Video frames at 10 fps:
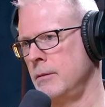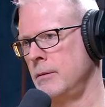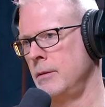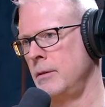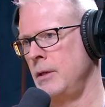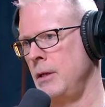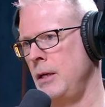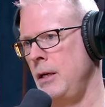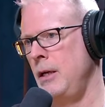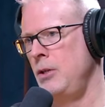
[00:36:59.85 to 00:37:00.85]
It's
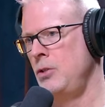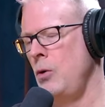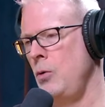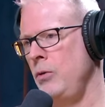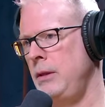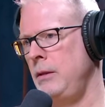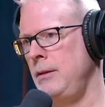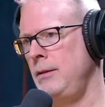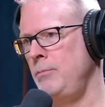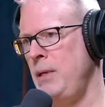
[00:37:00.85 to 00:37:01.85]
interesting. So
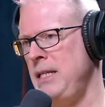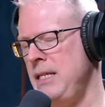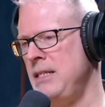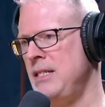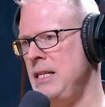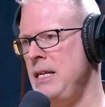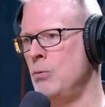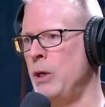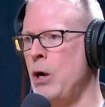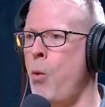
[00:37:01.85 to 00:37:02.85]

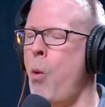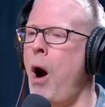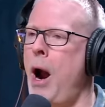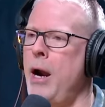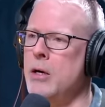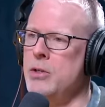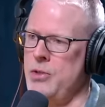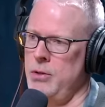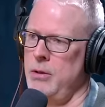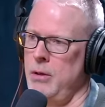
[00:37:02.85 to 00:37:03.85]
PTSD
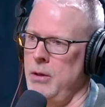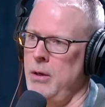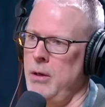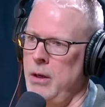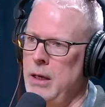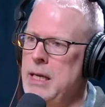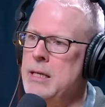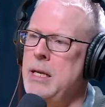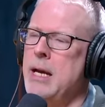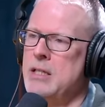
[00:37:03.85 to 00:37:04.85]
requires an
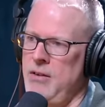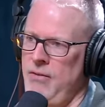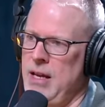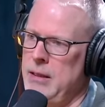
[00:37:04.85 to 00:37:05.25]
index event.